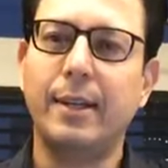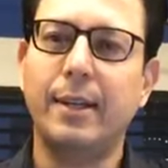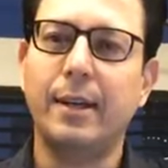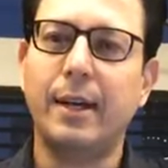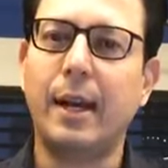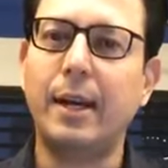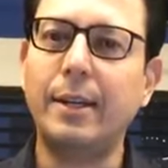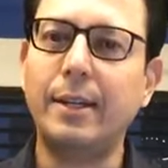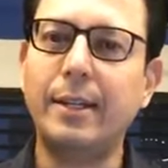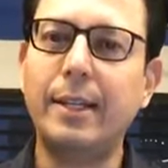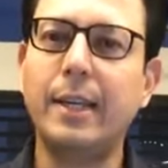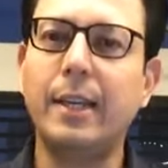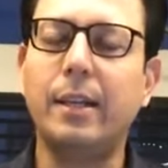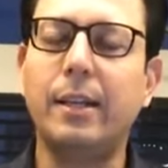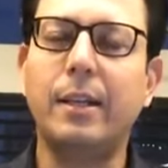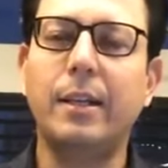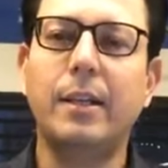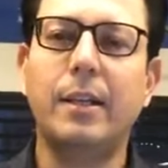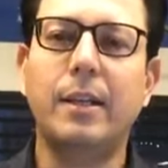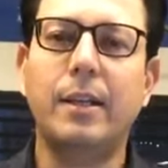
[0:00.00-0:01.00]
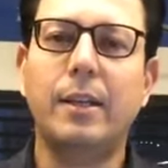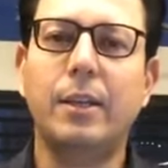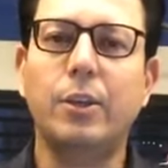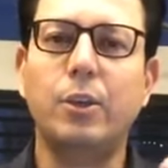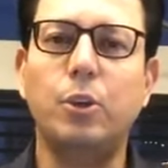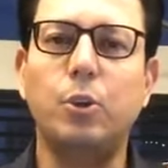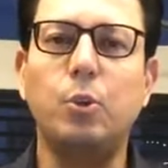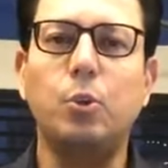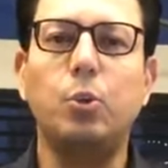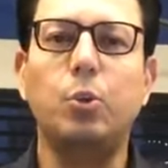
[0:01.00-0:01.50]
Until
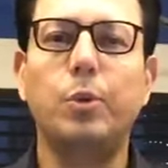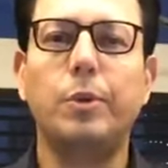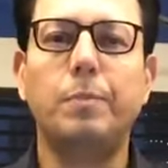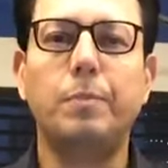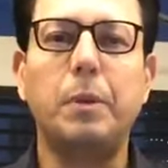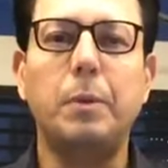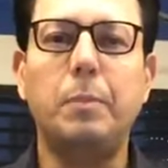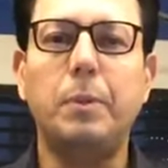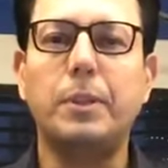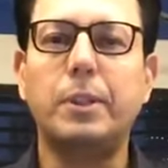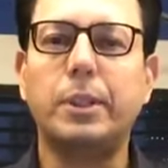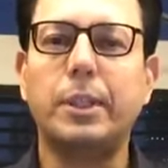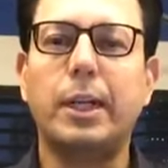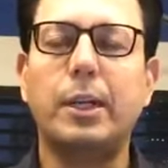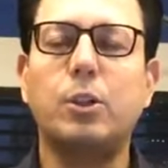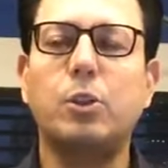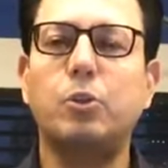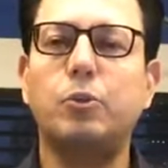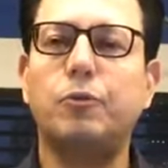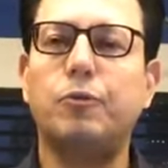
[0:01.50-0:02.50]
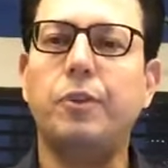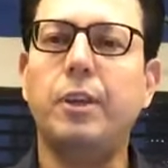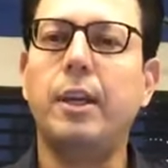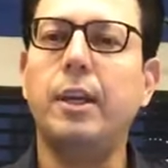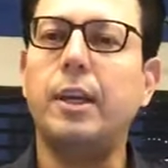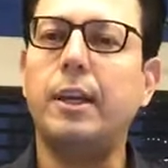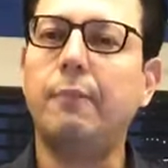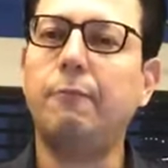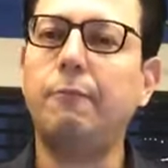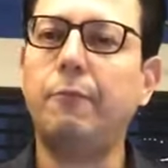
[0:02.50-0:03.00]
you people start to feel
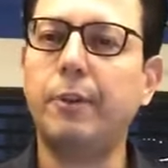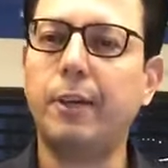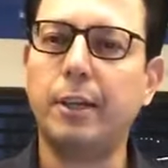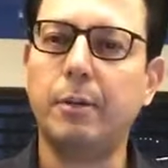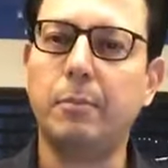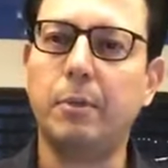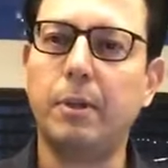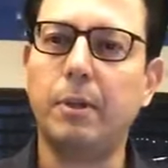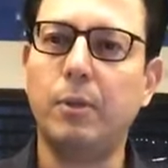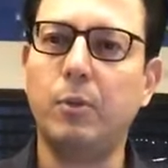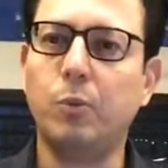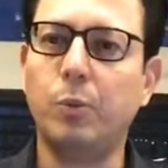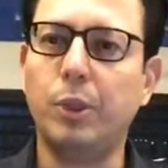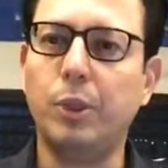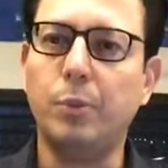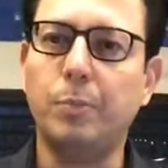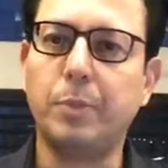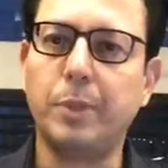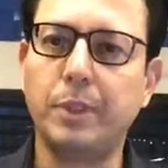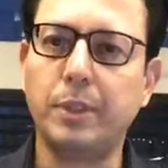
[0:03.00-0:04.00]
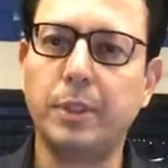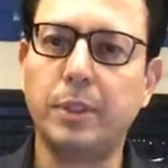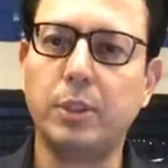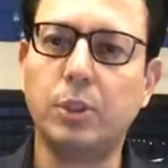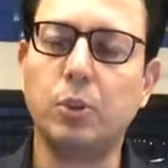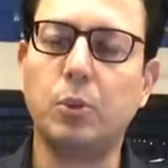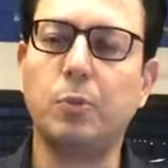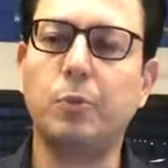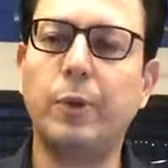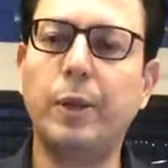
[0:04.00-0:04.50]
comfortable with your presence.
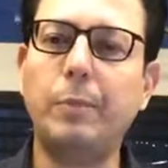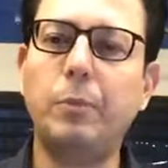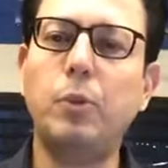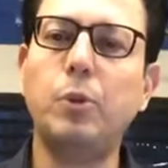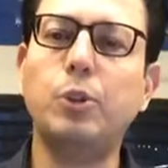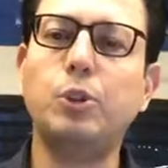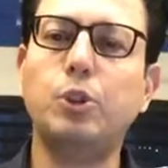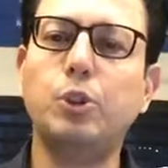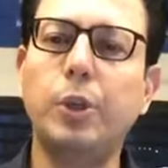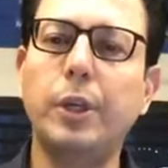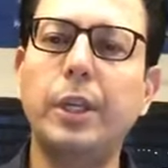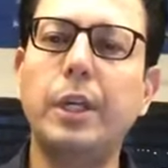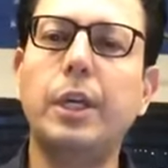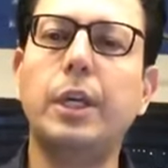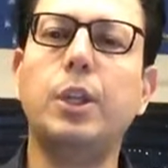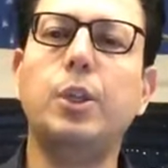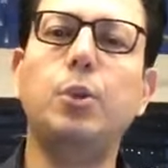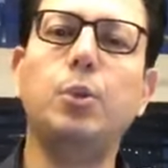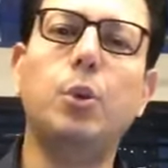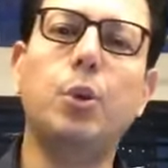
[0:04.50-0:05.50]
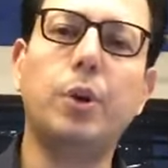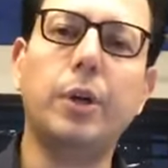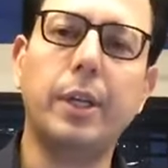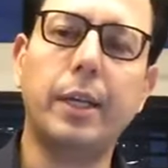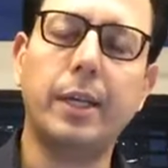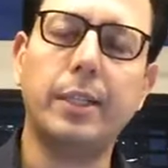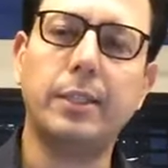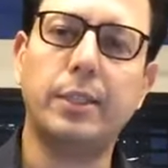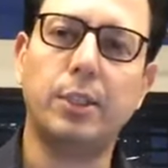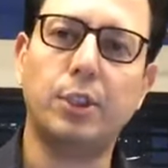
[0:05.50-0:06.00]
So when you're joining a new
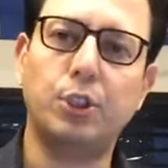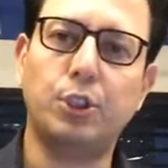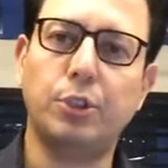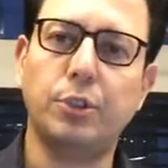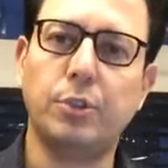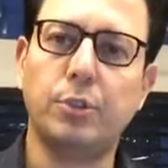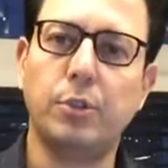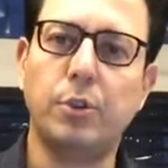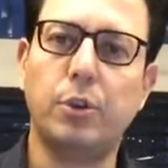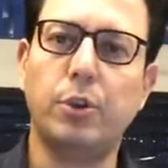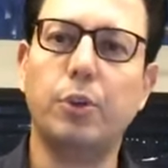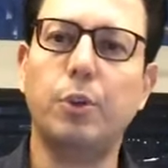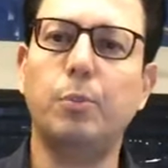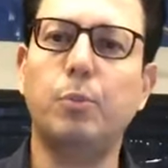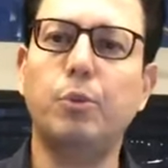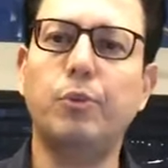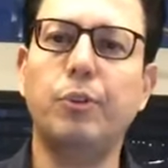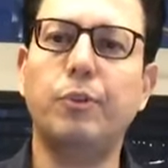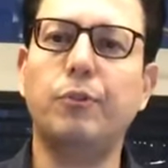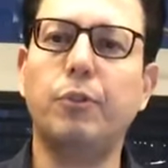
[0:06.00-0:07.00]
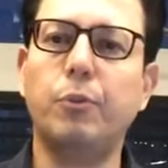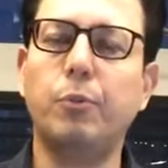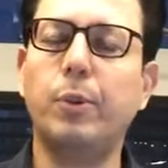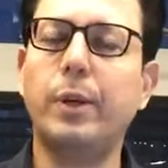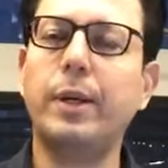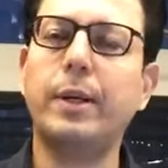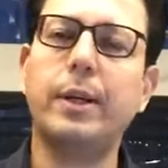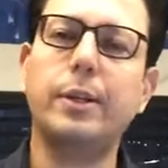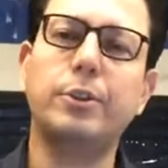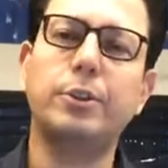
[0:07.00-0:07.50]
organization or you're moving from
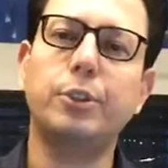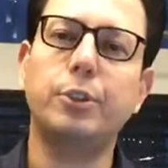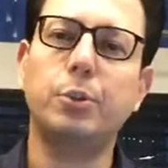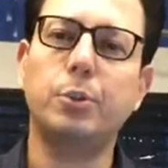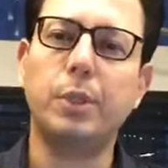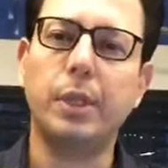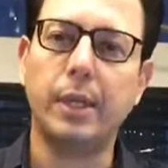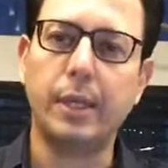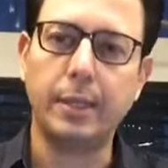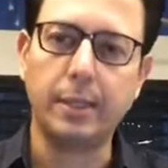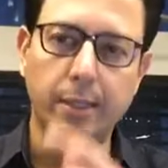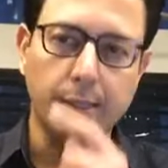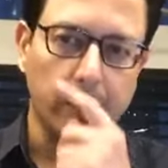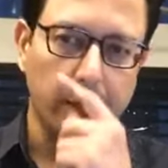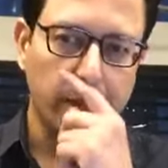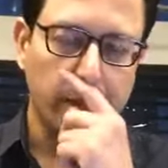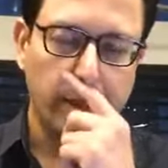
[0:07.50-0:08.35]
one country to the other,